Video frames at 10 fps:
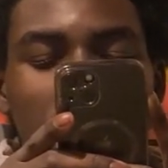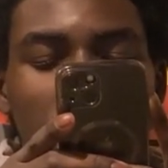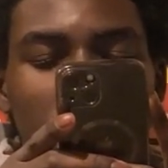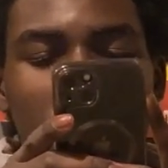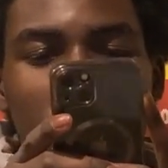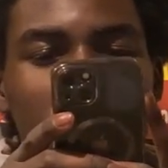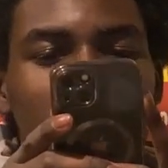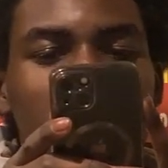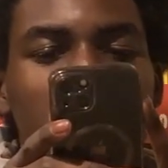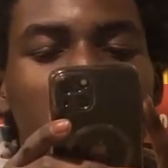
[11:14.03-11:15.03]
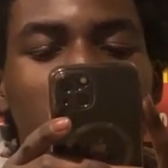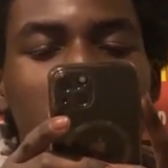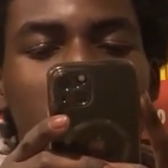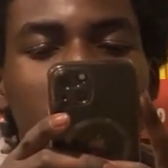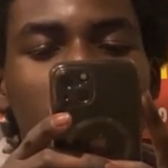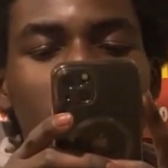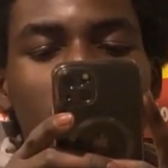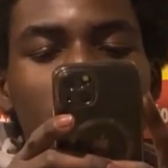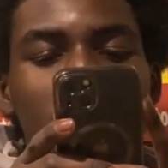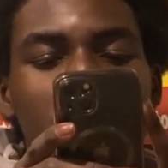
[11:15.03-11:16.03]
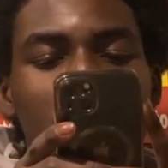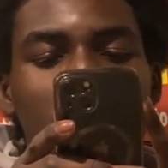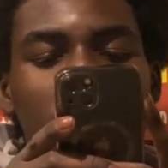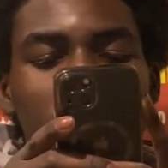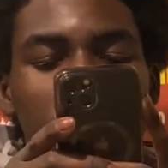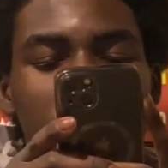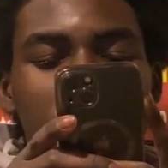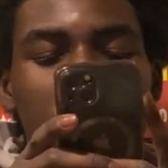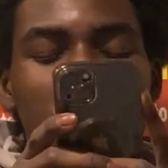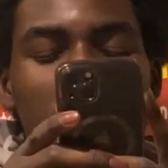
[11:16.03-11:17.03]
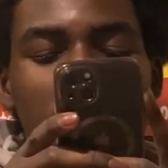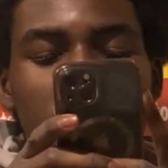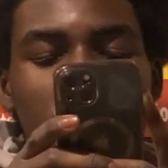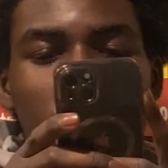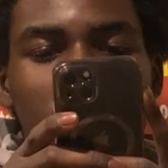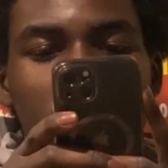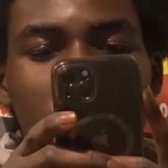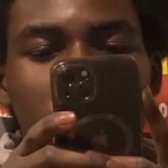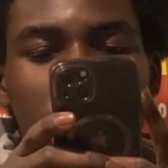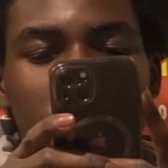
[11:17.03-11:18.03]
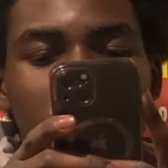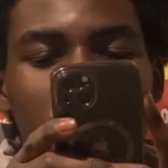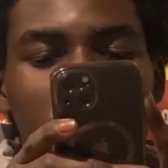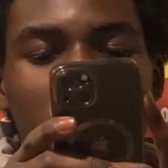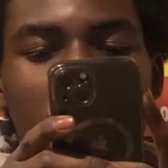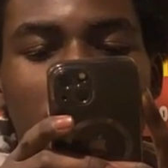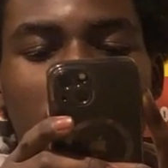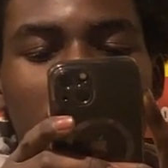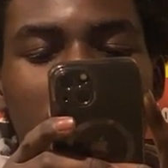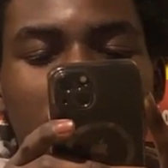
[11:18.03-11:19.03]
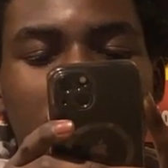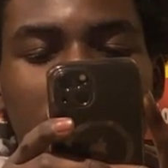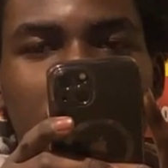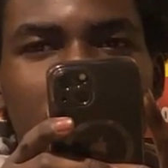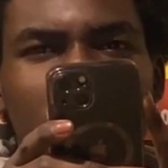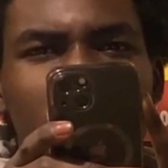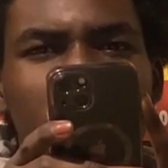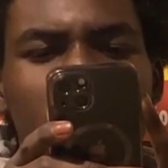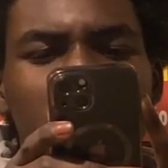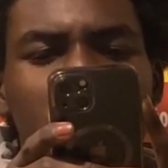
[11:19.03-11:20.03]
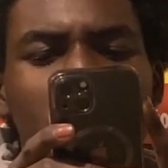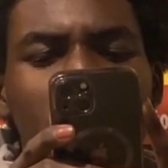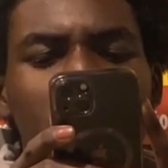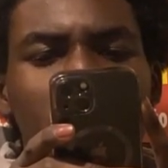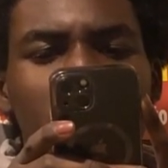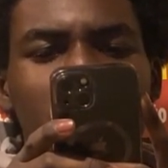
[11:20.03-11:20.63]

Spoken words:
bro, people could just Google stuff instead of asking questions, and I feel like YouTube is Google.